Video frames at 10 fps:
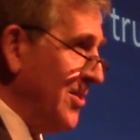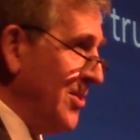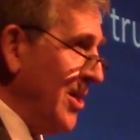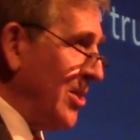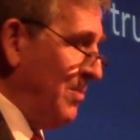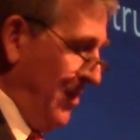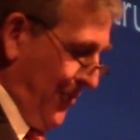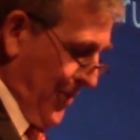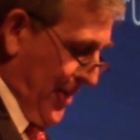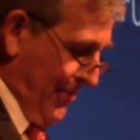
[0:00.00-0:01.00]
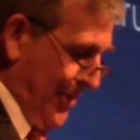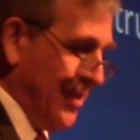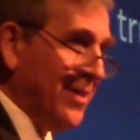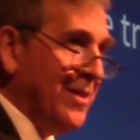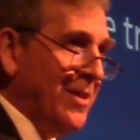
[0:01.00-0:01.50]
6, be
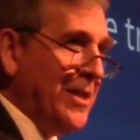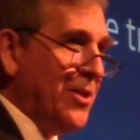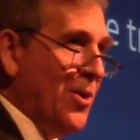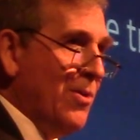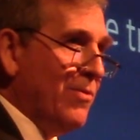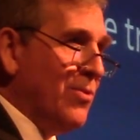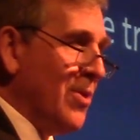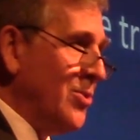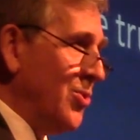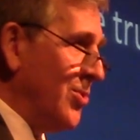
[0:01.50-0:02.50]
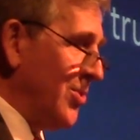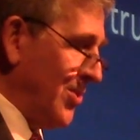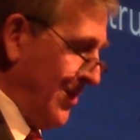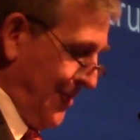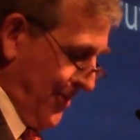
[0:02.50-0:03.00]
forgiving. Let go of
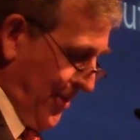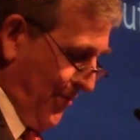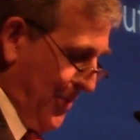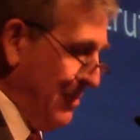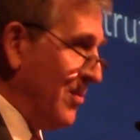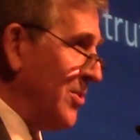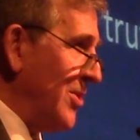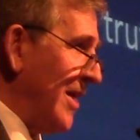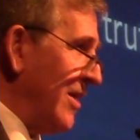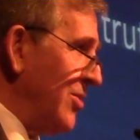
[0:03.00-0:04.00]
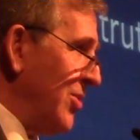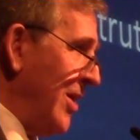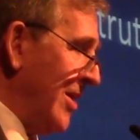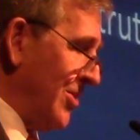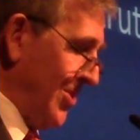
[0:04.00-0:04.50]
grudges. Give people a second
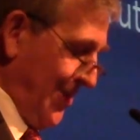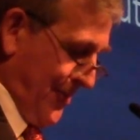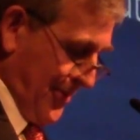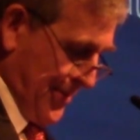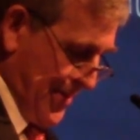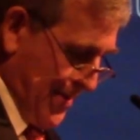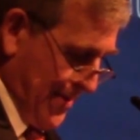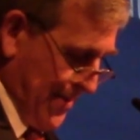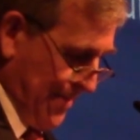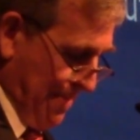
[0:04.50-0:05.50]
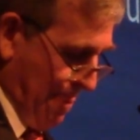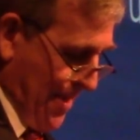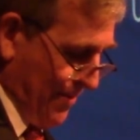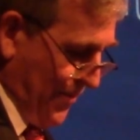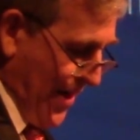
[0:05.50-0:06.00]
chance.
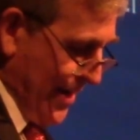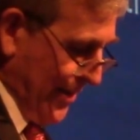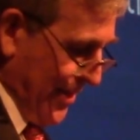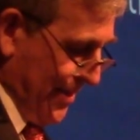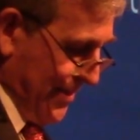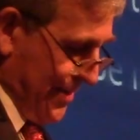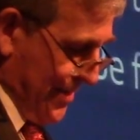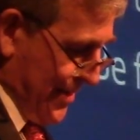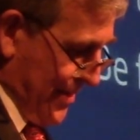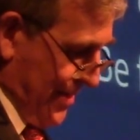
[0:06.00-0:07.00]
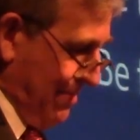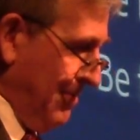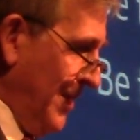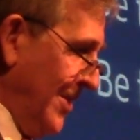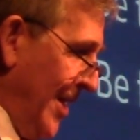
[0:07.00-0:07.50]
And finally,
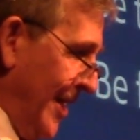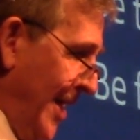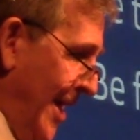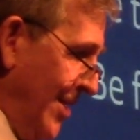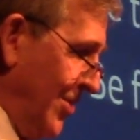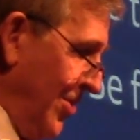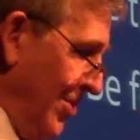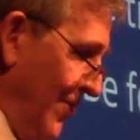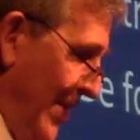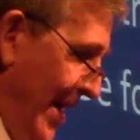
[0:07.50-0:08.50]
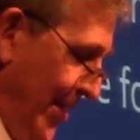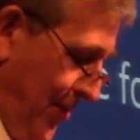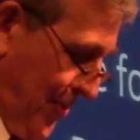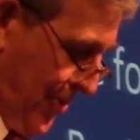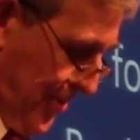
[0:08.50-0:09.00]
be dedicated to your
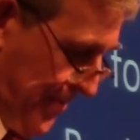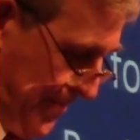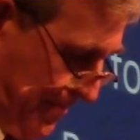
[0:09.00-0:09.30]
values.